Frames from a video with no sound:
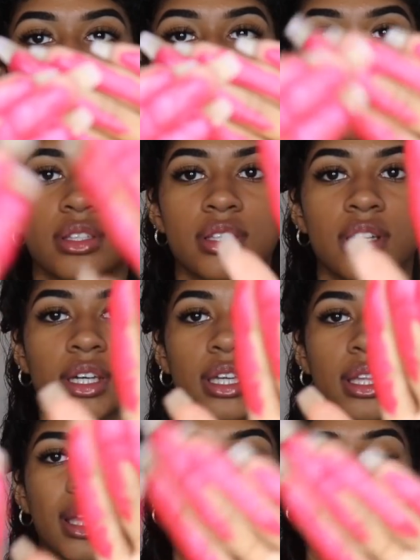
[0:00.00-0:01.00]
Color's
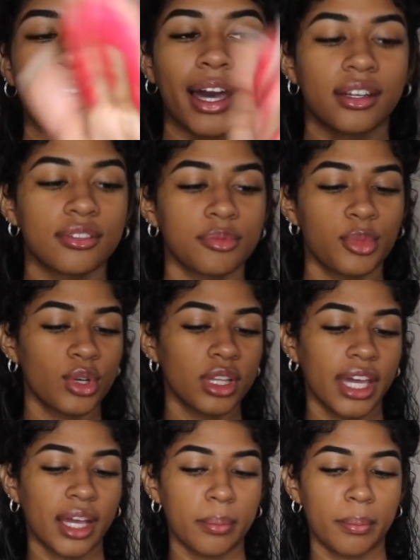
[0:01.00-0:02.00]
looking like kind of more
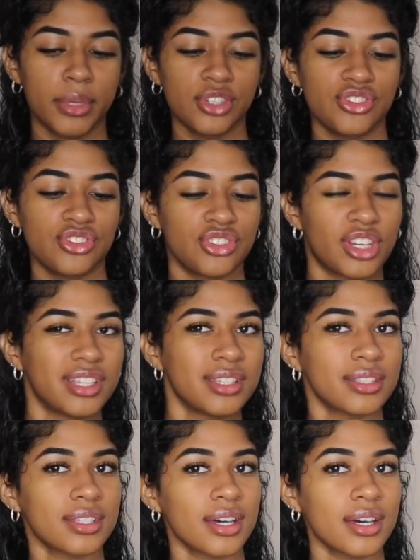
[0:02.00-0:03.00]
like
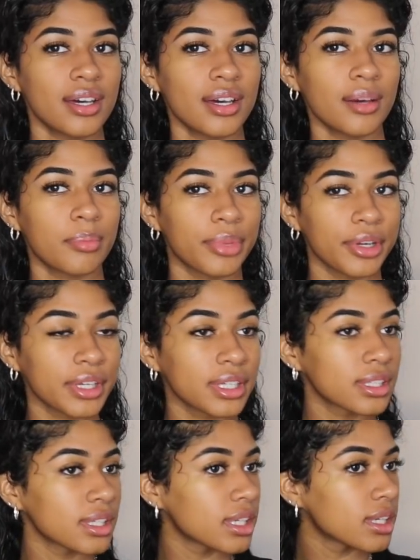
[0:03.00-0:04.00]
magenta,
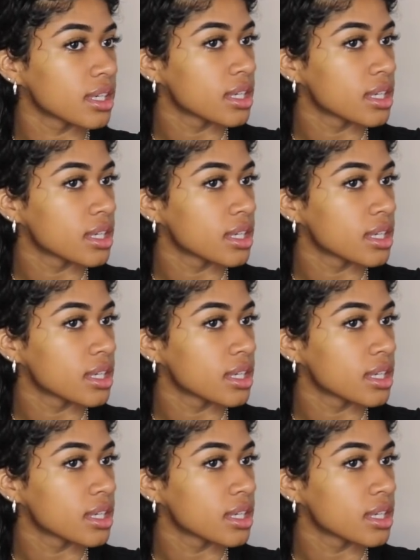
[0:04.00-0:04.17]
burgundy.